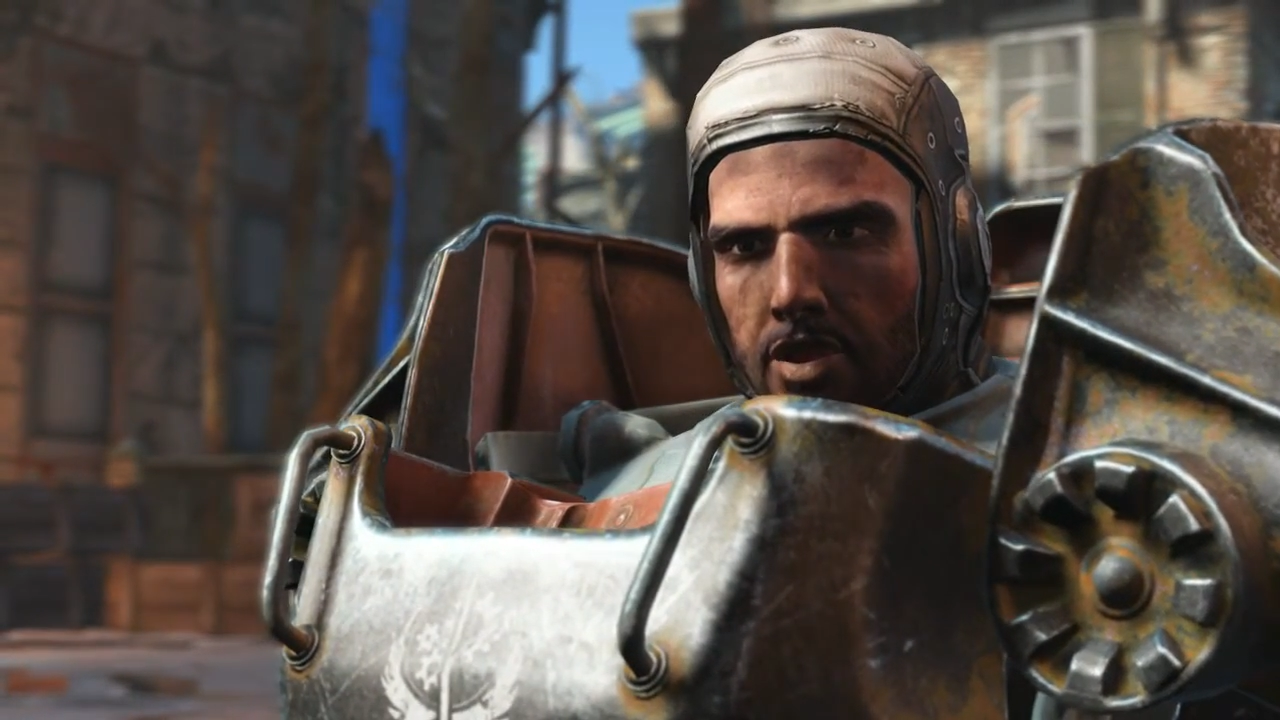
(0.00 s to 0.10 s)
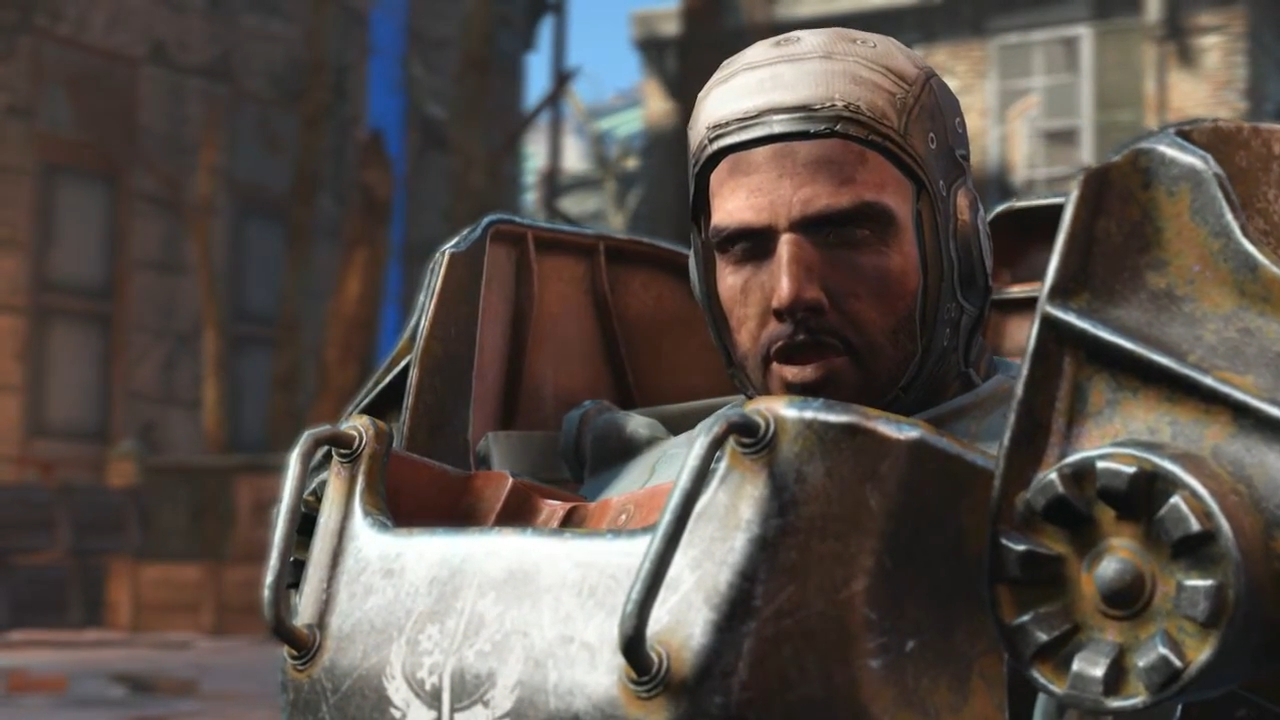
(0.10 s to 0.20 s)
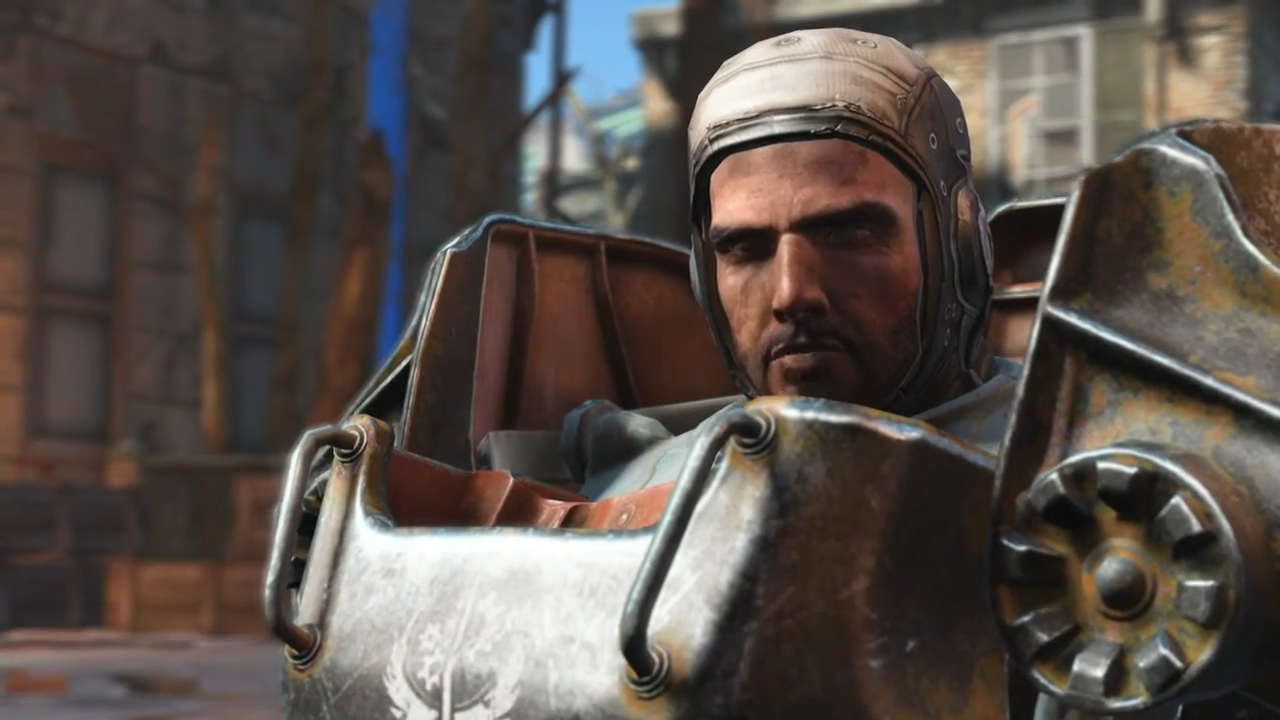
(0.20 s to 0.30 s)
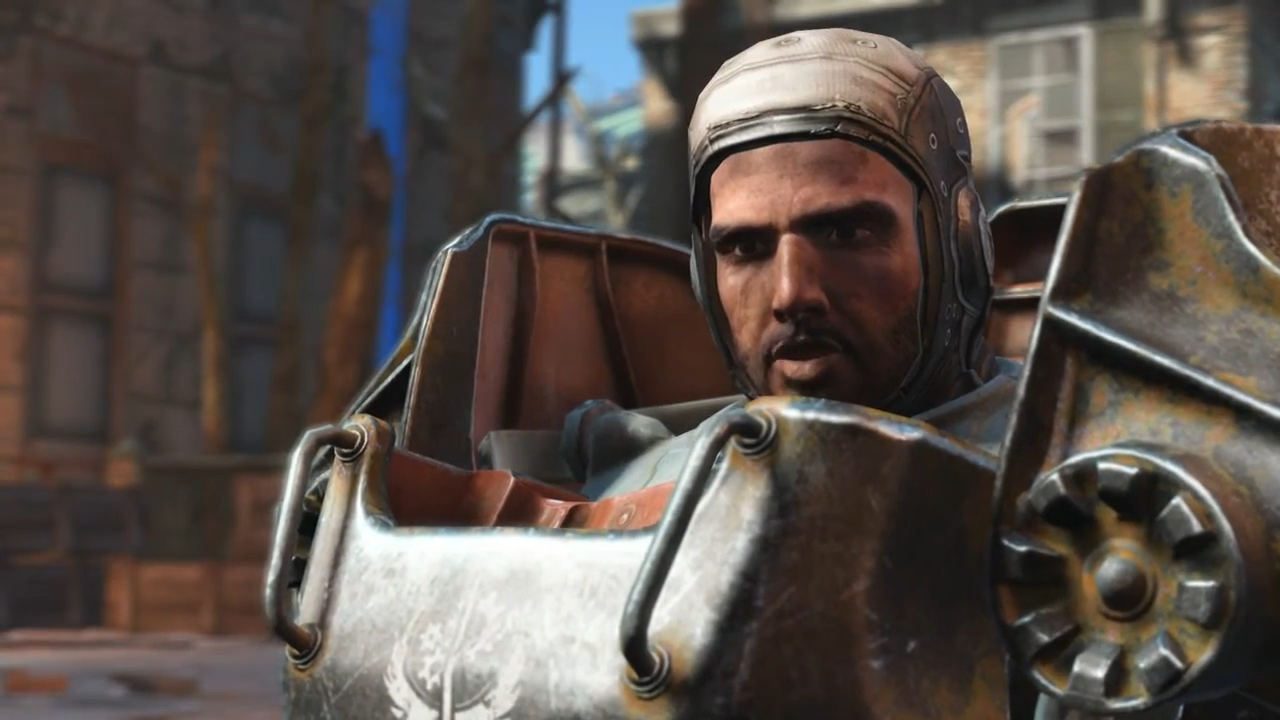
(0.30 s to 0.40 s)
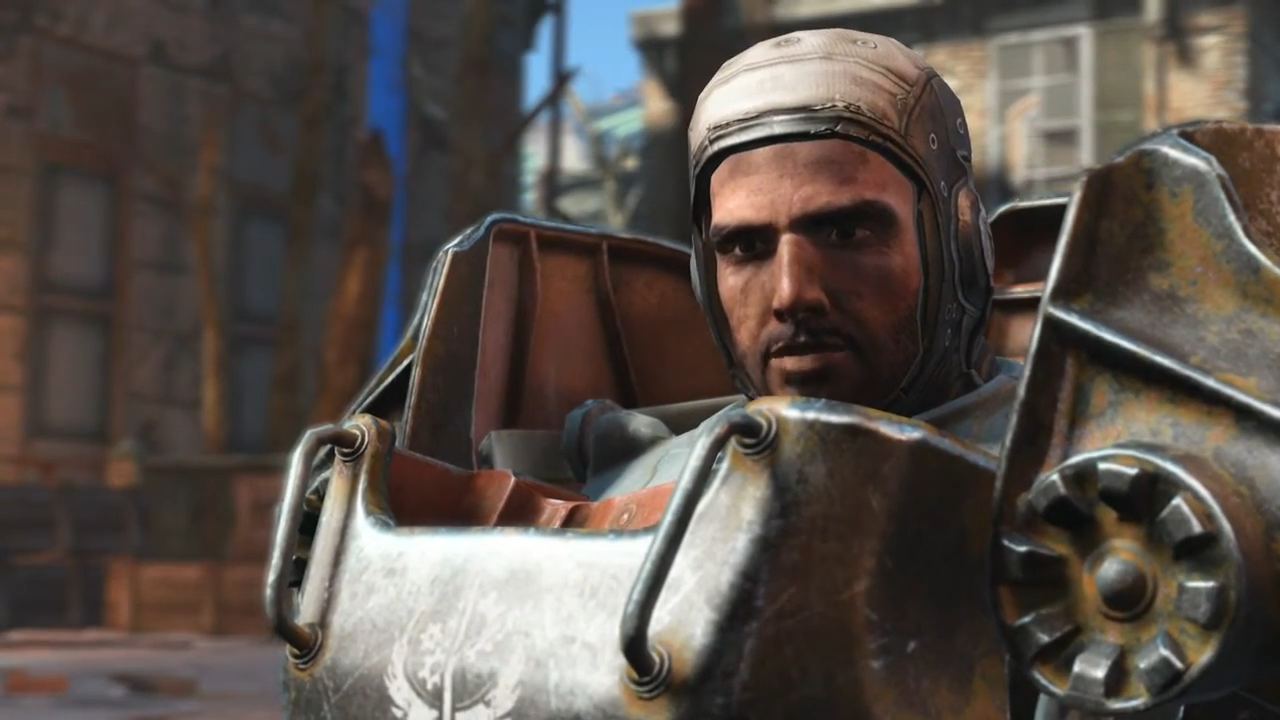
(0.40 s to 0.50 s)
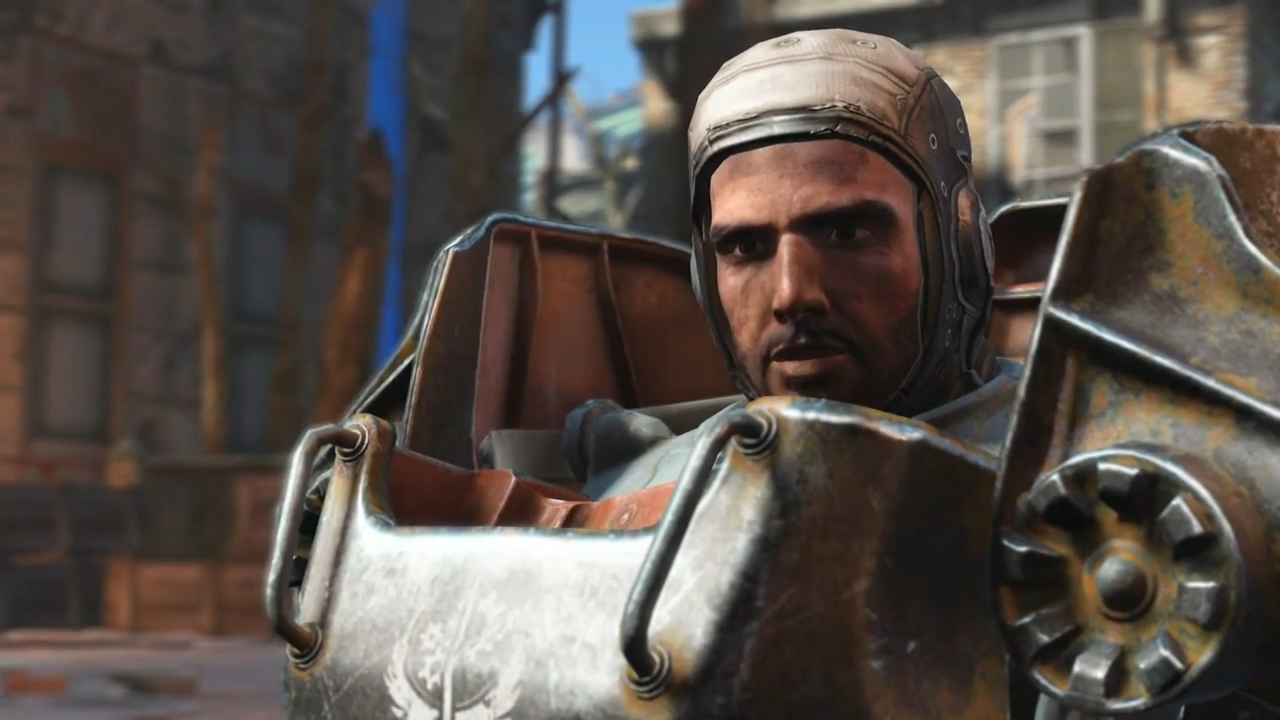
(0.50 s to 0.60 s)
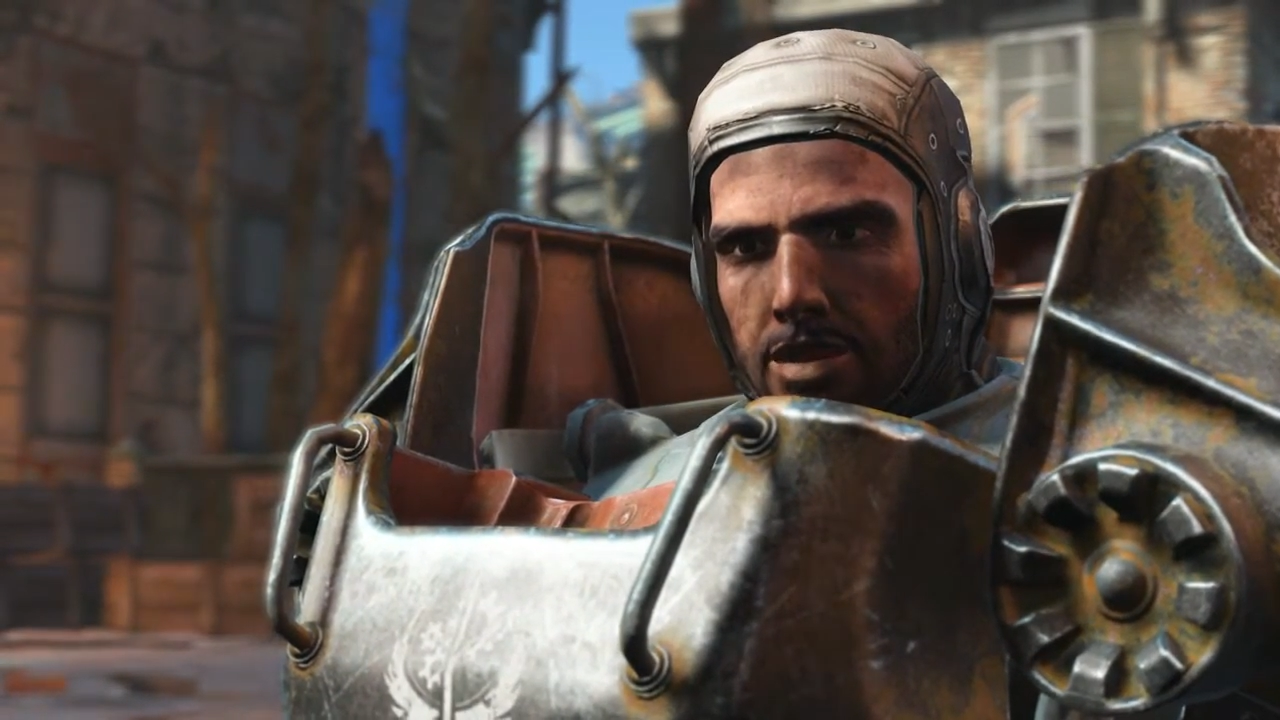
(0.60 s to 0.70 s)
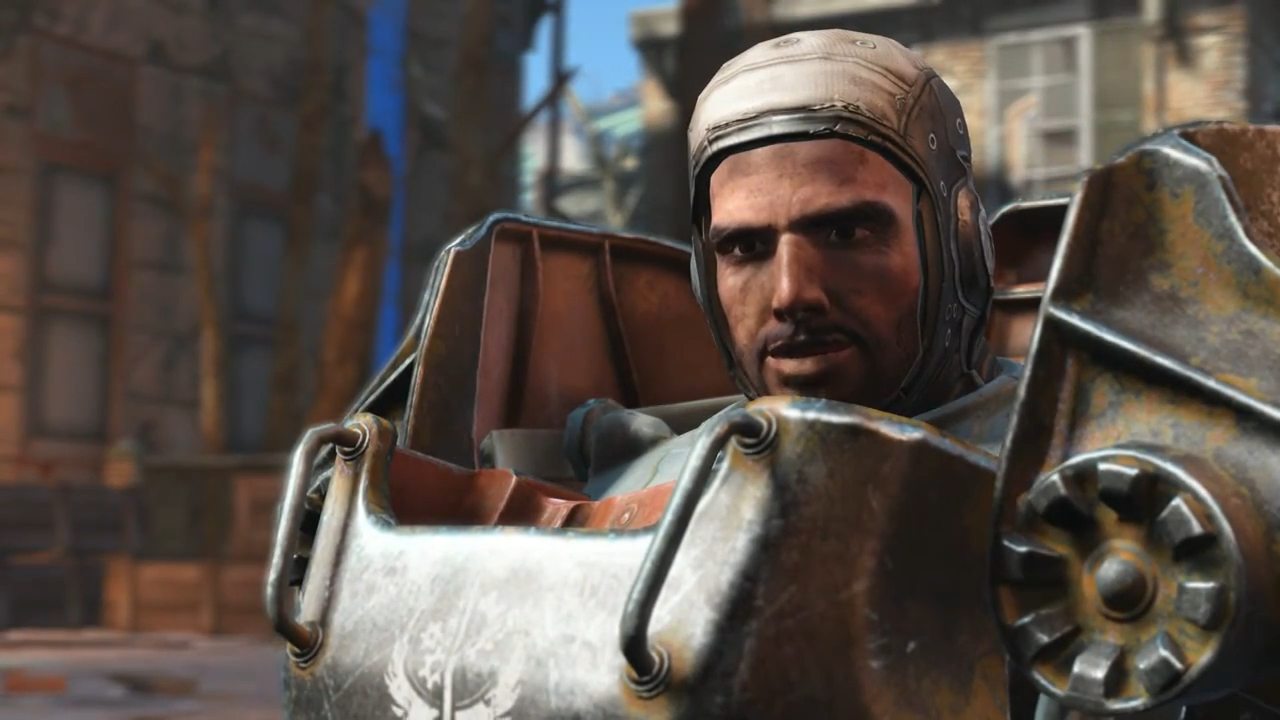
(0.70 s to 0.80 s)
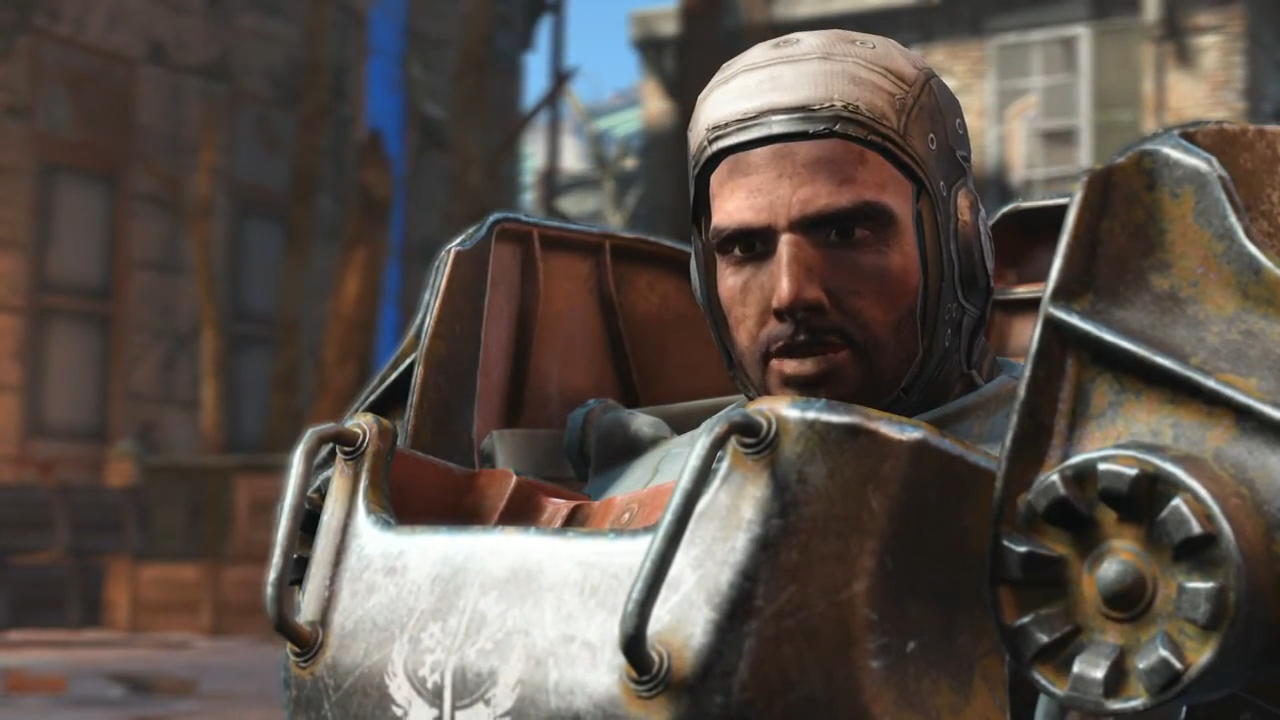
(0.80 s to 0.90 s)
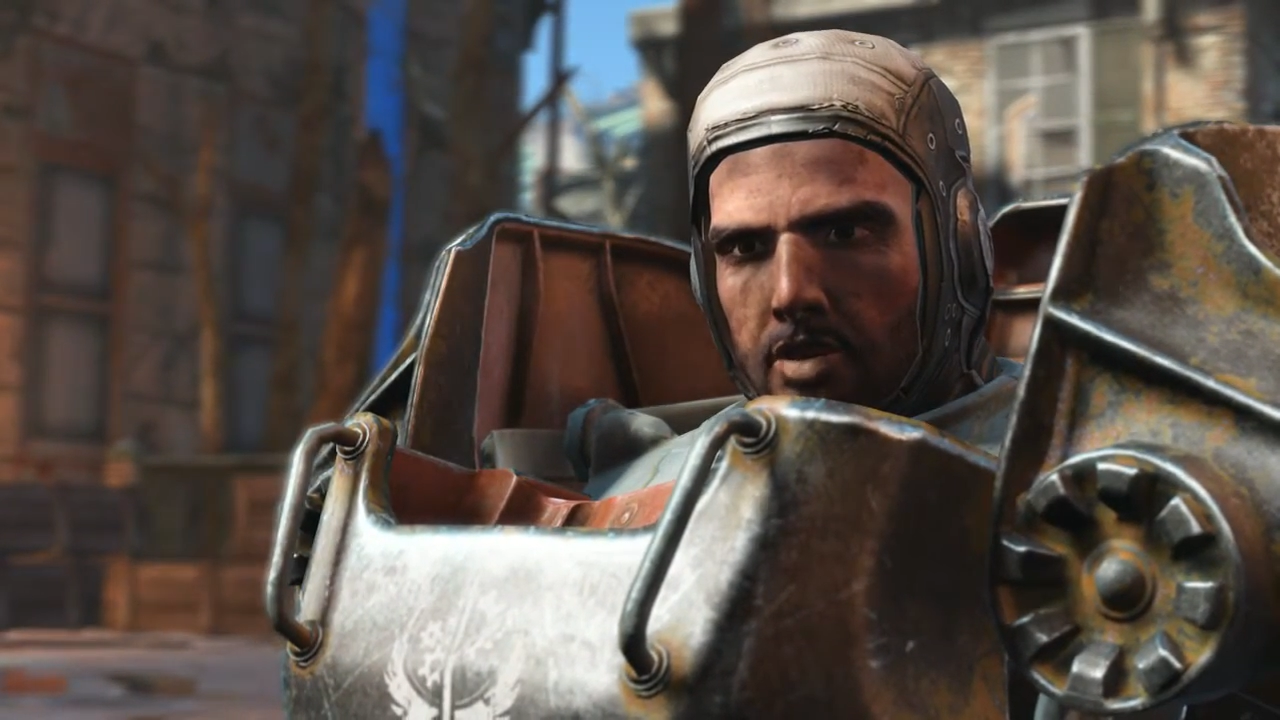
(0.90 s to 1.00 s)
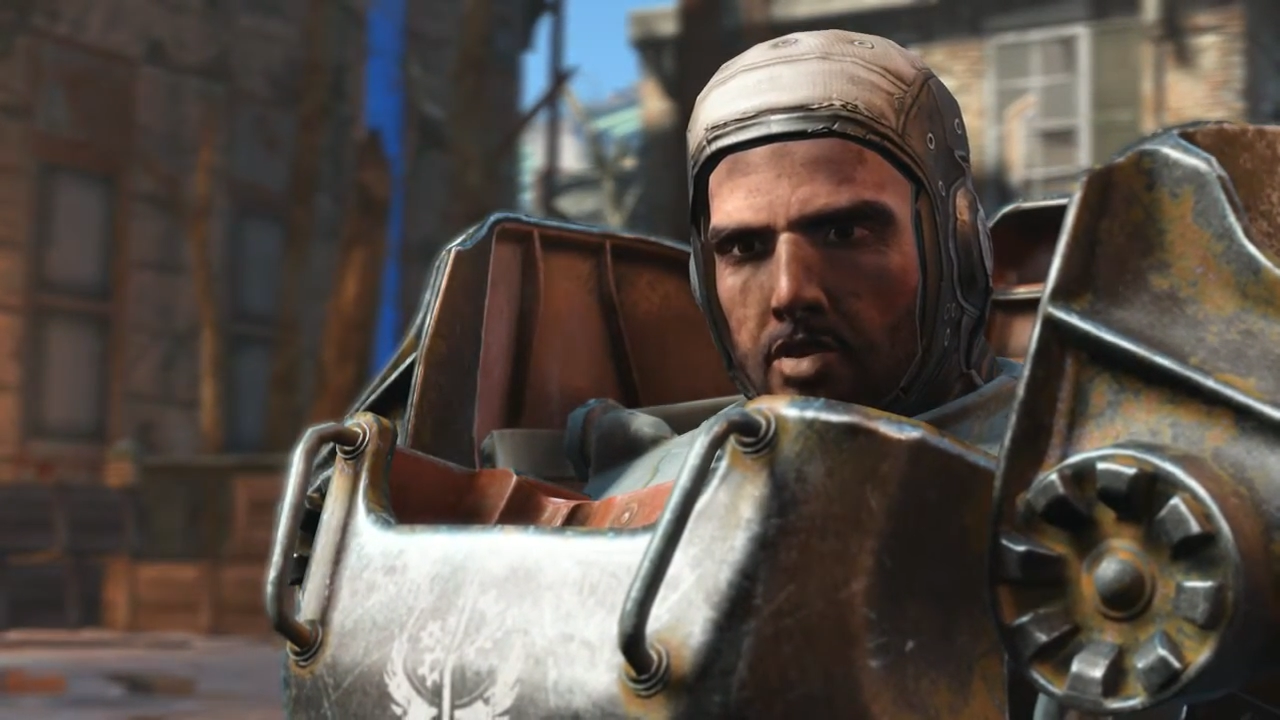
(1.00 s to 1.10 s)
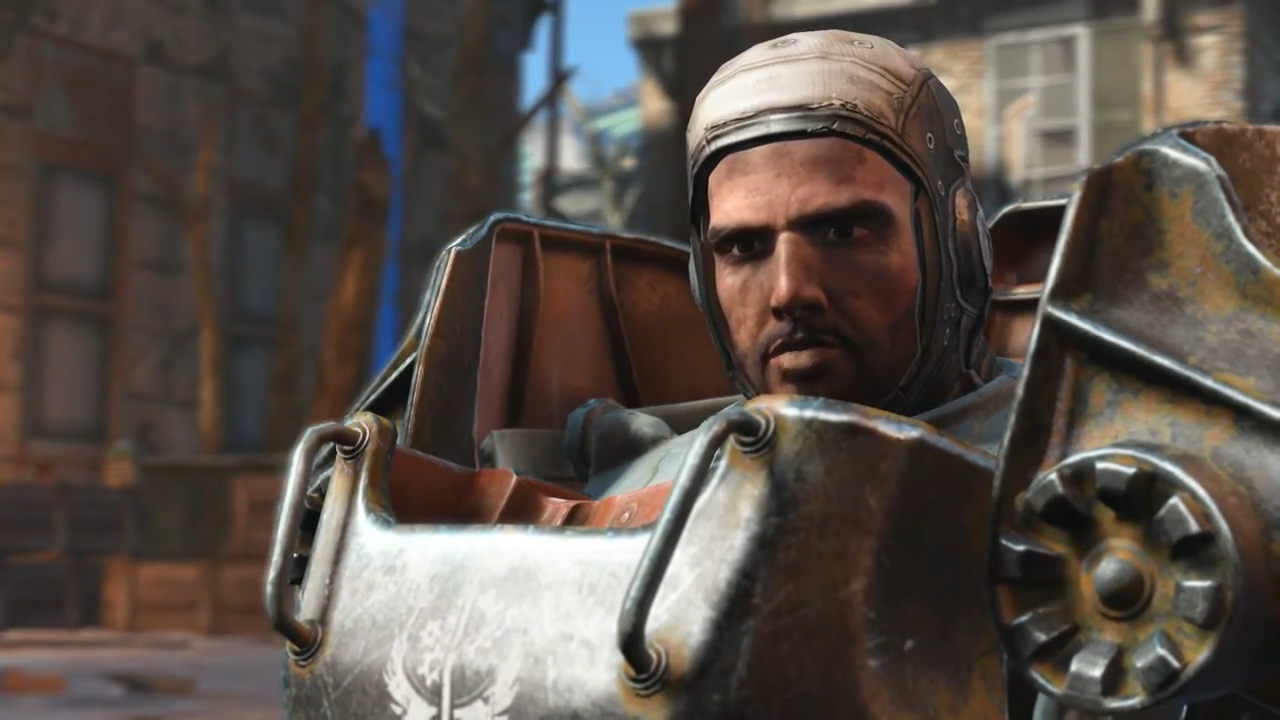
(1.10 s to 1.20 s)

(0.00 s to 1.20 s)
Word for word: and bring it back here.